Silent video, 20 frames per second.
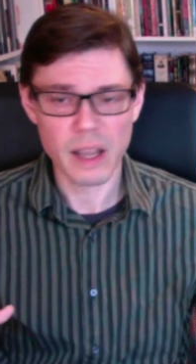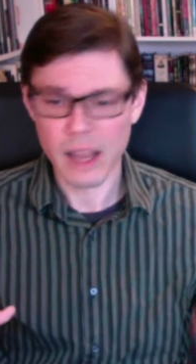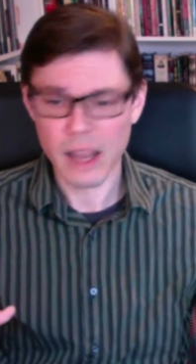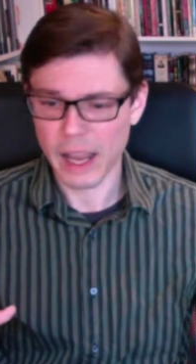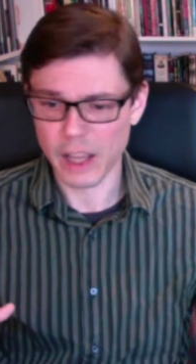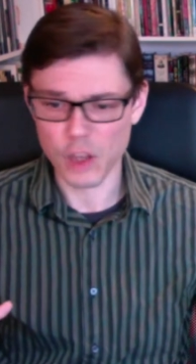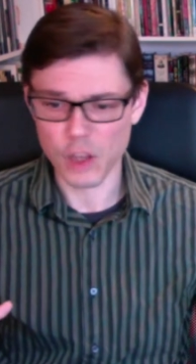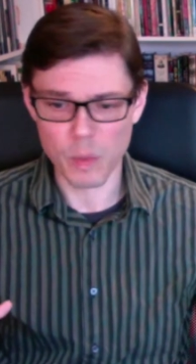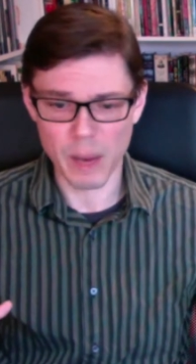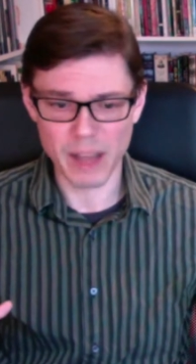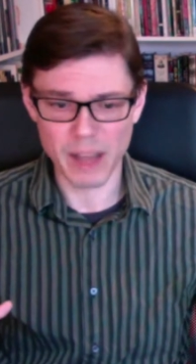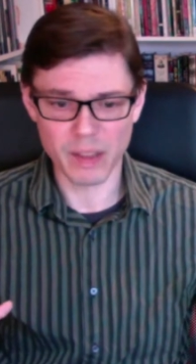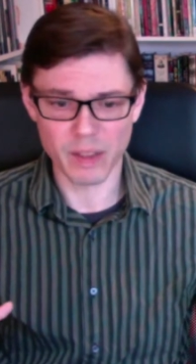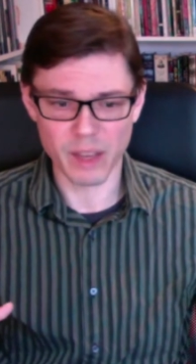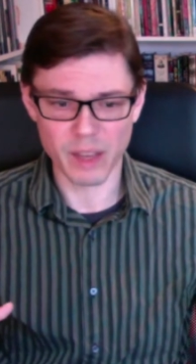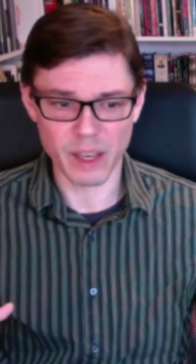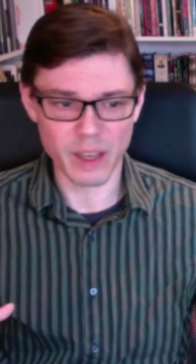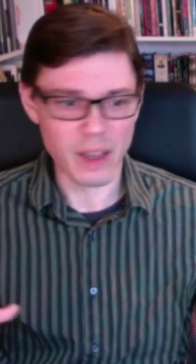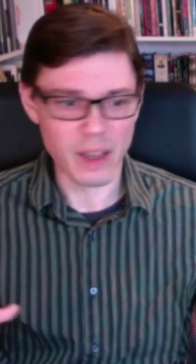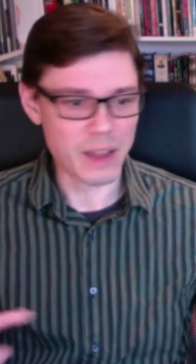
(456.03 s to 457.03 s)
And you might
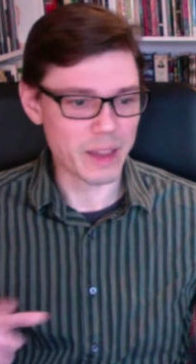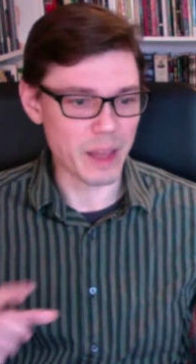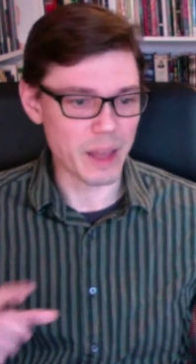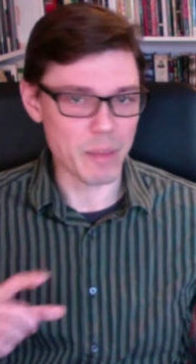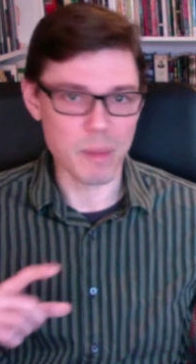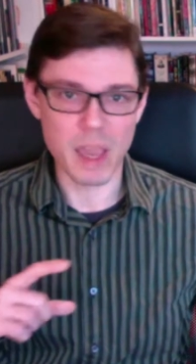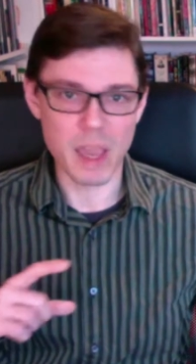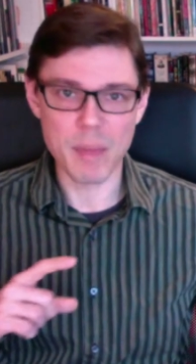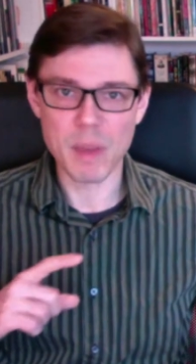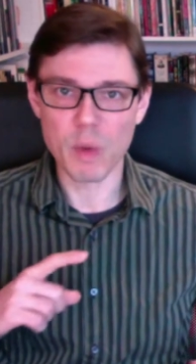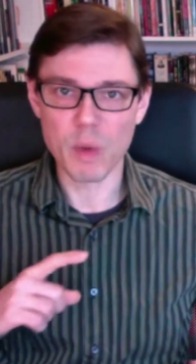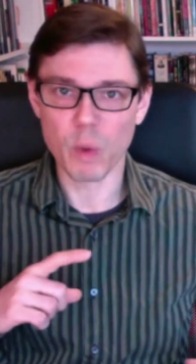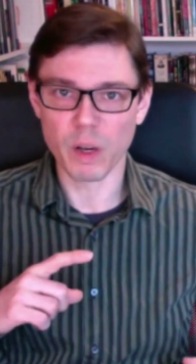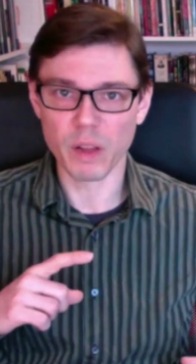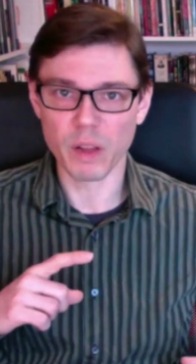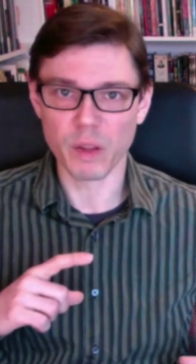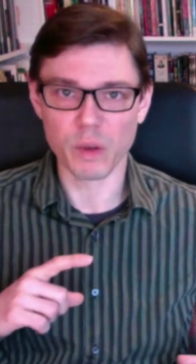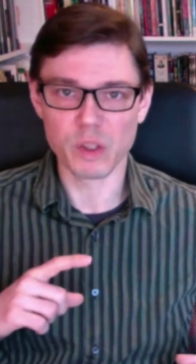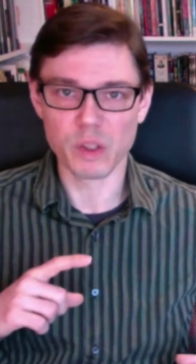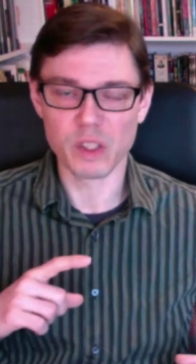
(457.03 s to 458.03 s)
think that maybe one
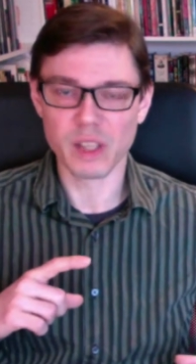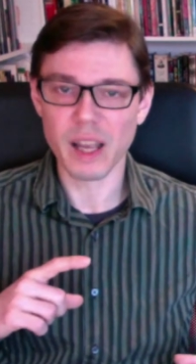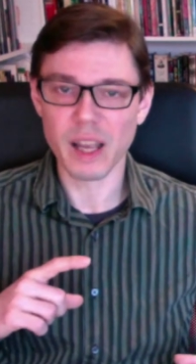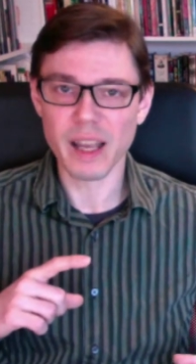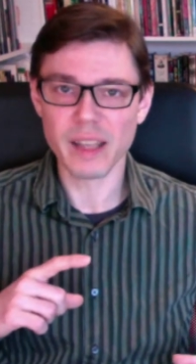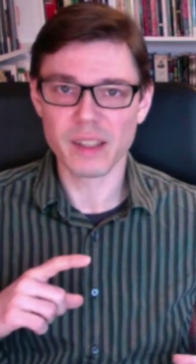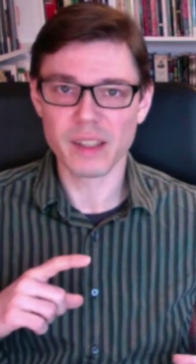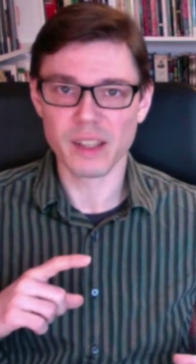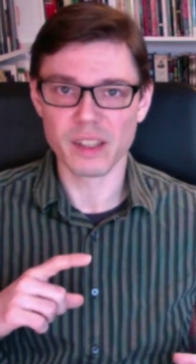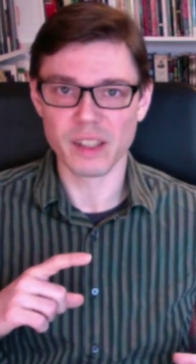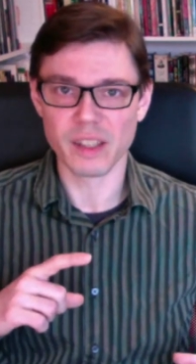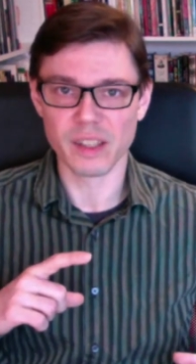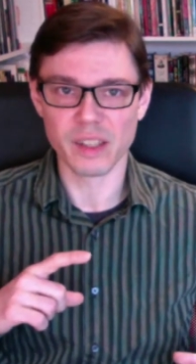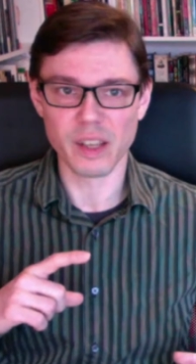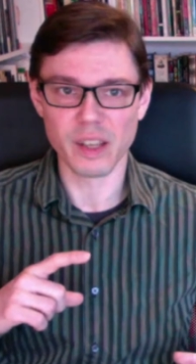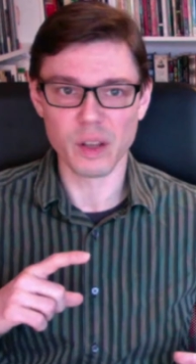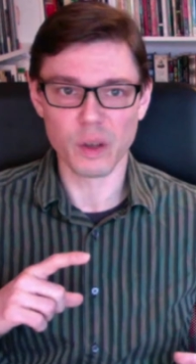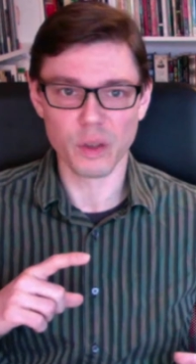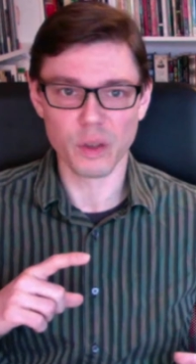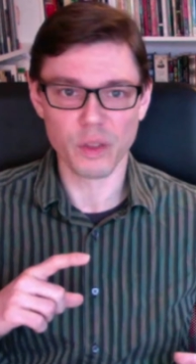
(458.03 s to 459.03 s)
of those sides is a
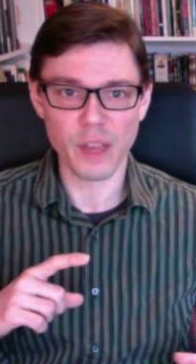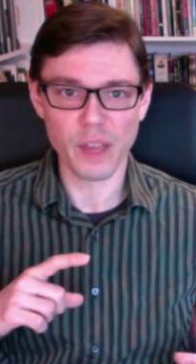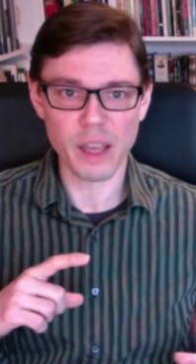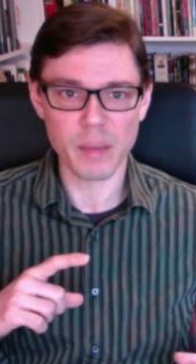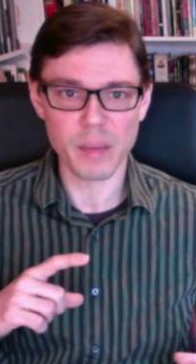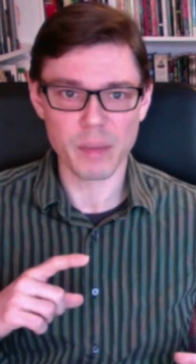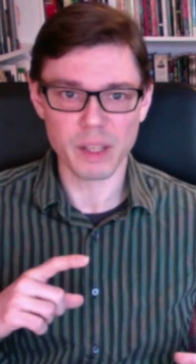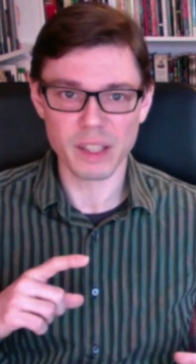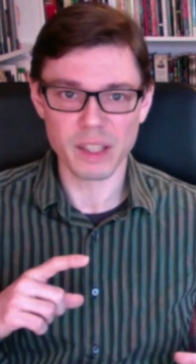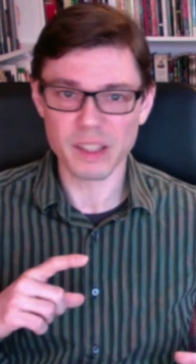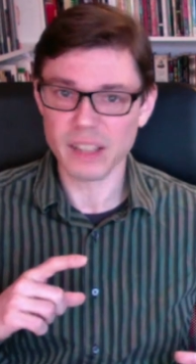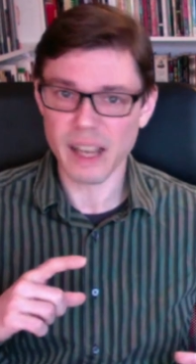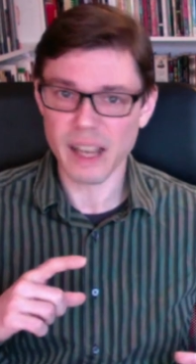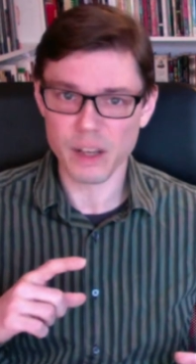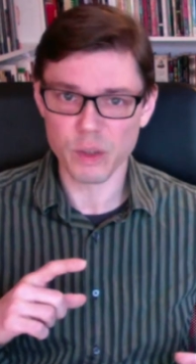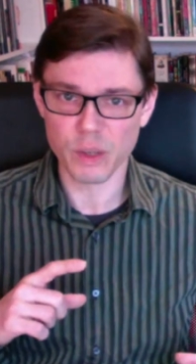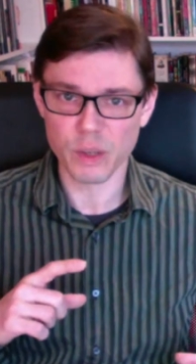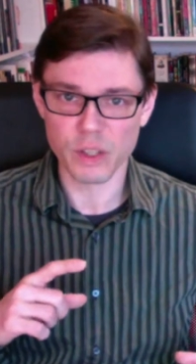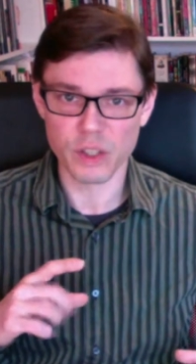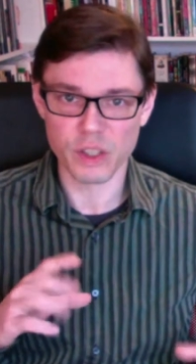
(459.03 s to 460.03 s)
single thing, but it's
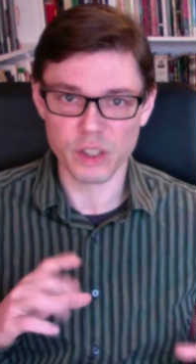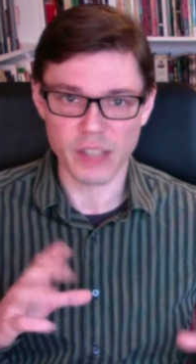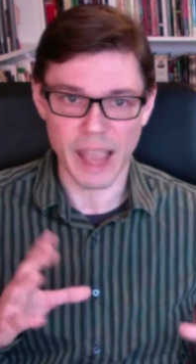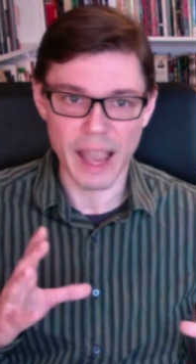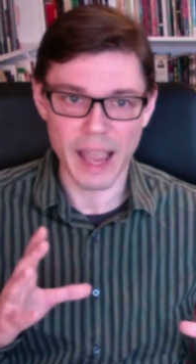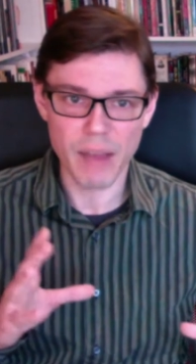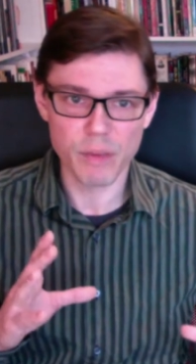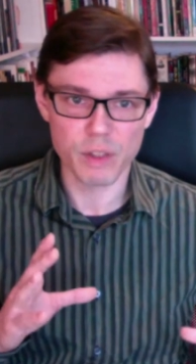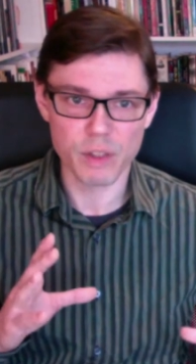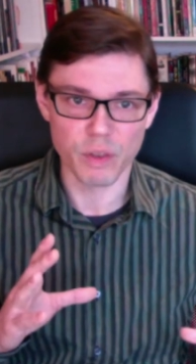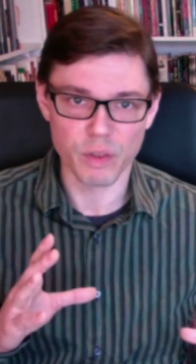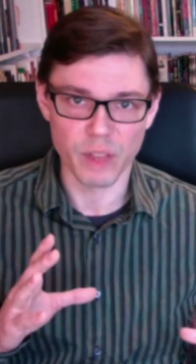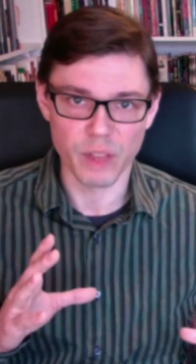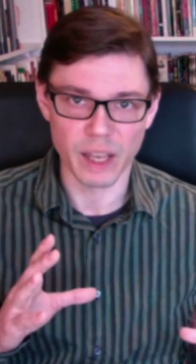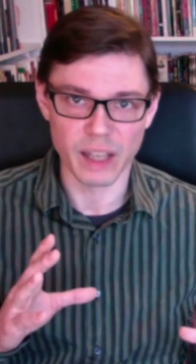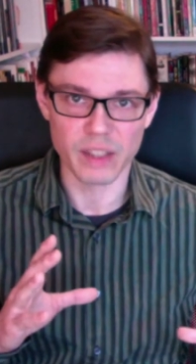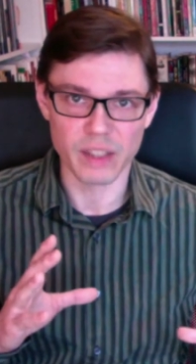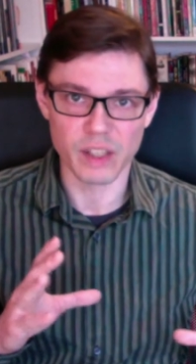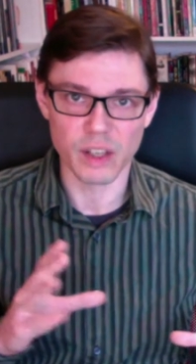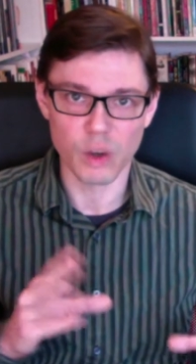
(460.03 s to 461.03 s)
actually just halves of
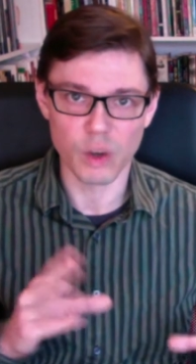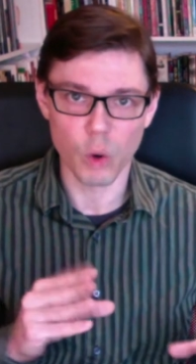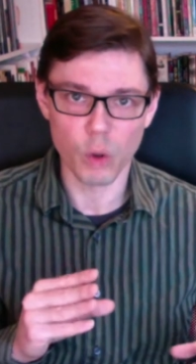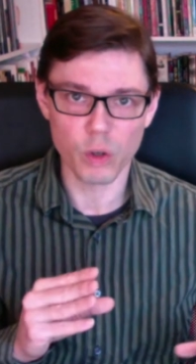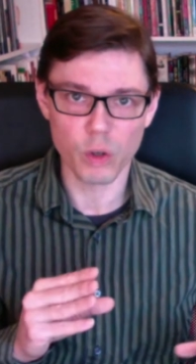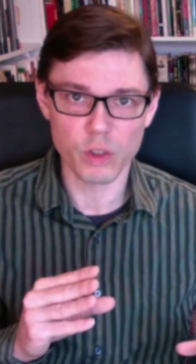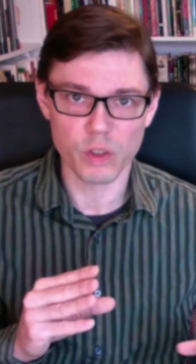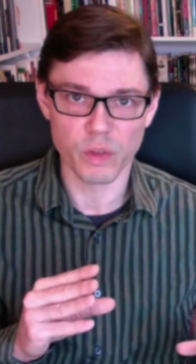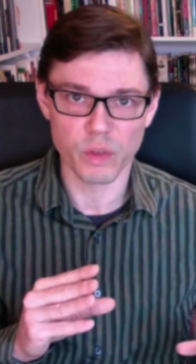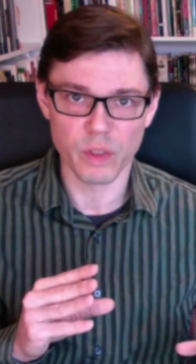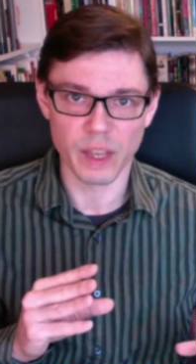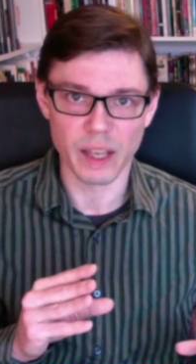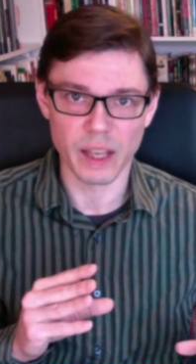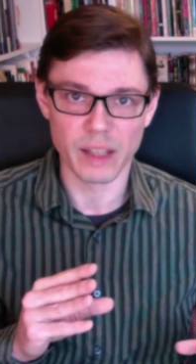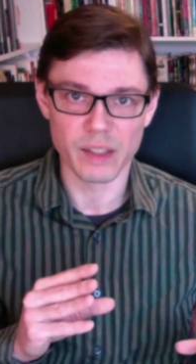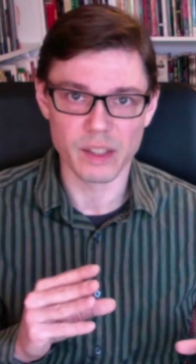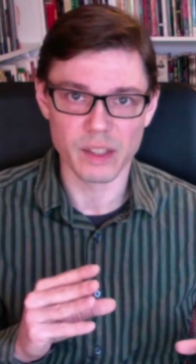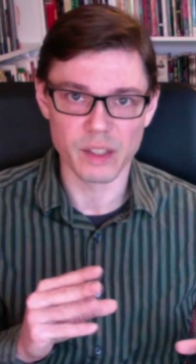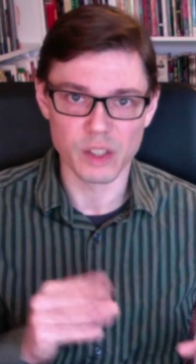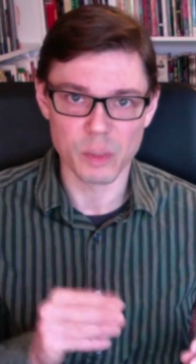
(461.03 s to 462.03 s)
things and quarters of
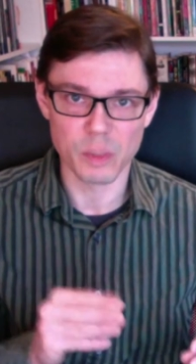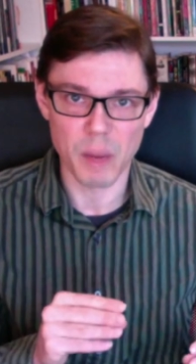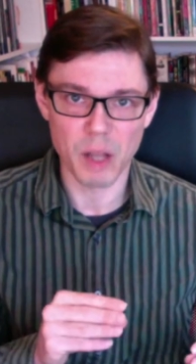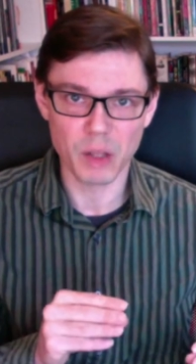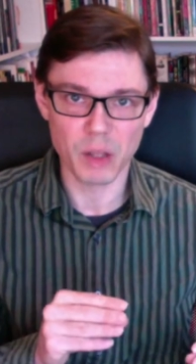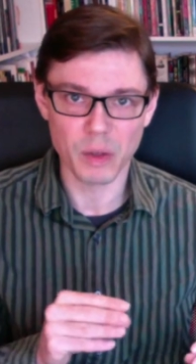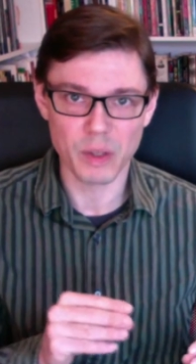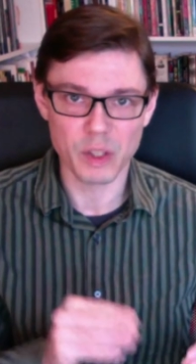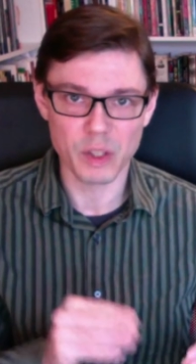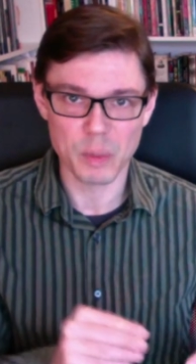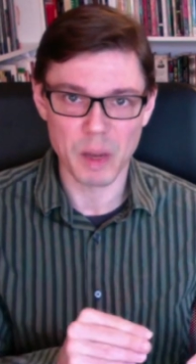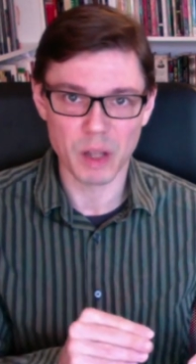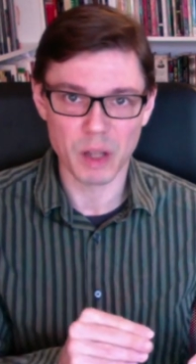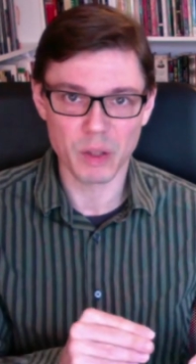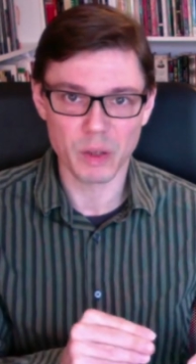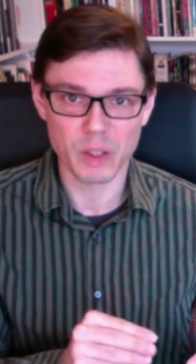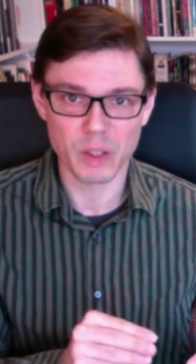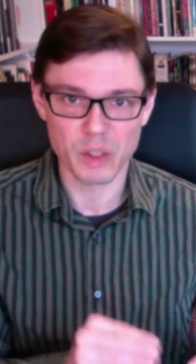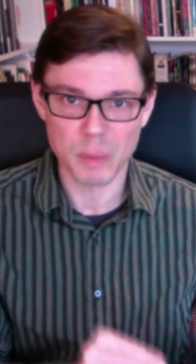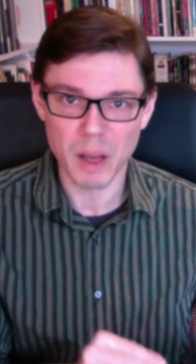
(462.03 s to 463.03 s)
things and smaller and
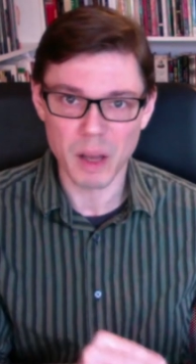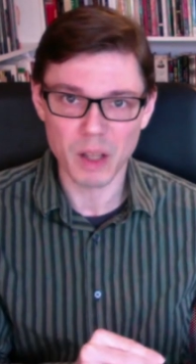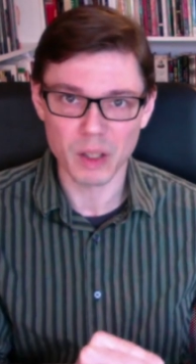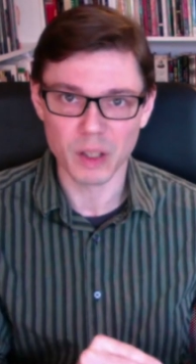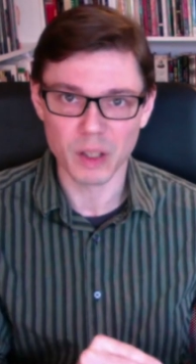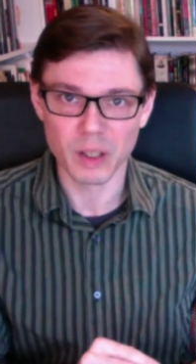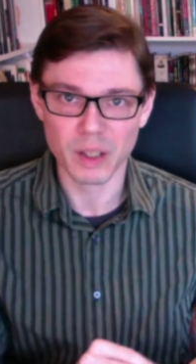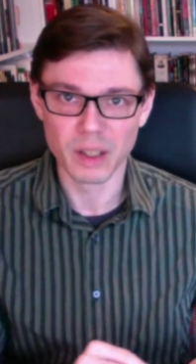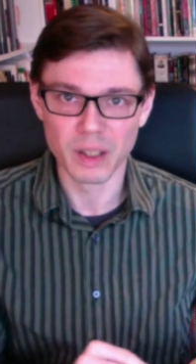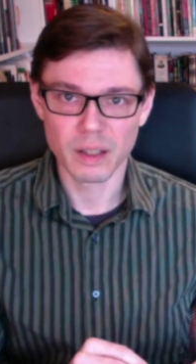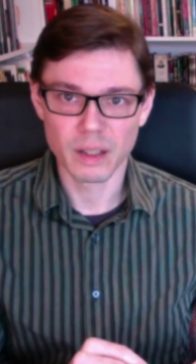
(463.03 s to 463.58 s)
smaller and smaller.